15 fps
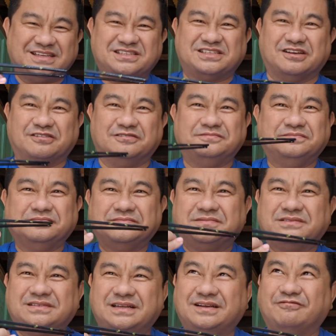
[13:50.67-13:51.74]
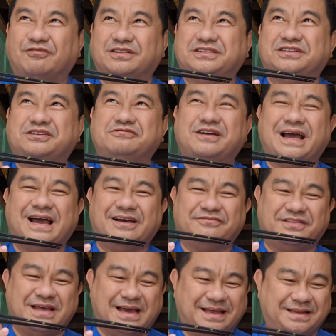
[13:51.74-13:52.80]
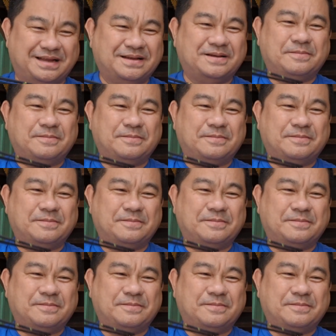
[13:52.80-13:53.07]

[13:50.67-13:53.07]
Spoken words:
So when you have that